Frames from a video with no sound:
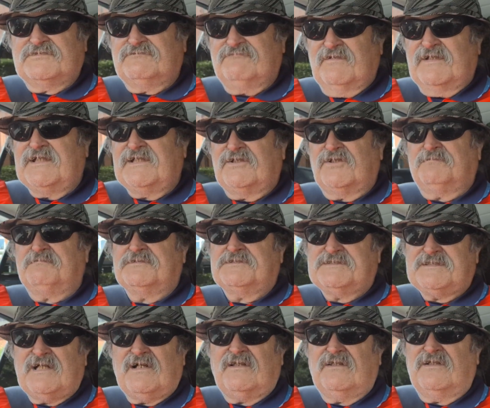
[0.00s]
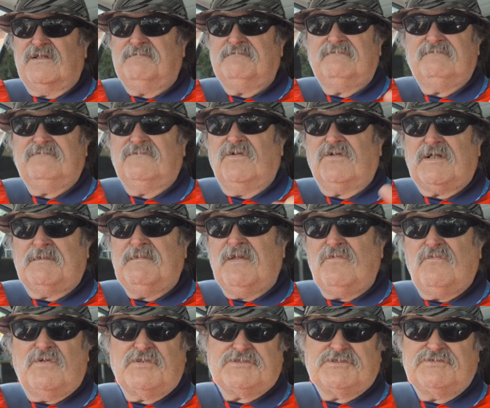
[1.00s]
ring up, tell them, look, I'm
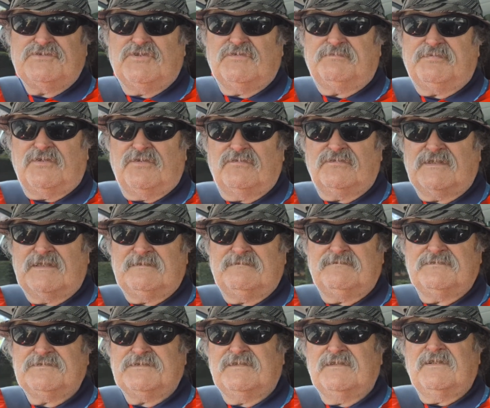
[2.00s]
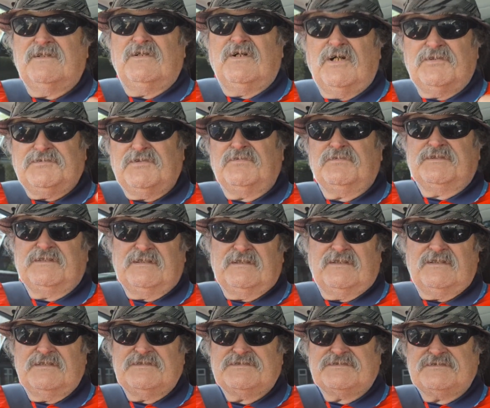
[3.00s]
not watching your programs. I don't need a
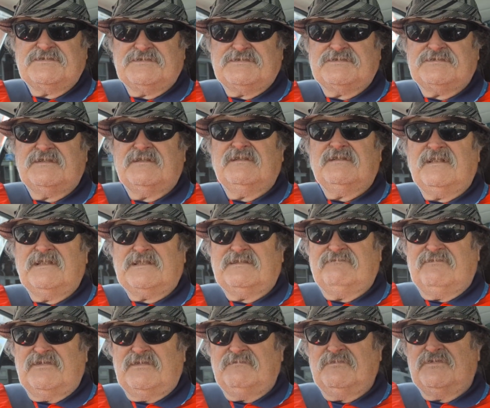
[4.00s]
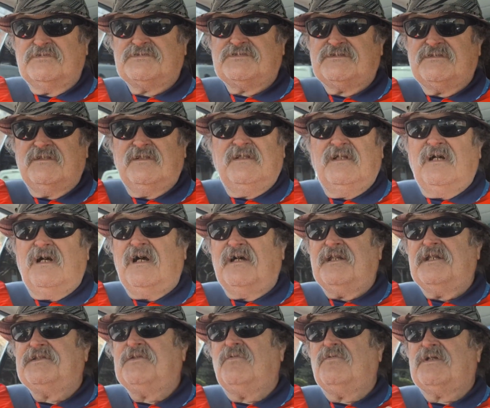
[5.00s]
license. Thank you very much.
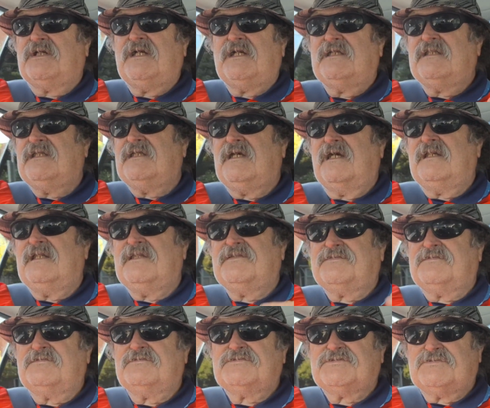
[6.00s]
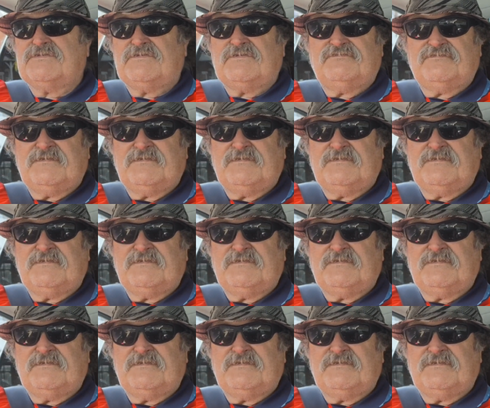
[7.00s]
And I don't get any anything at all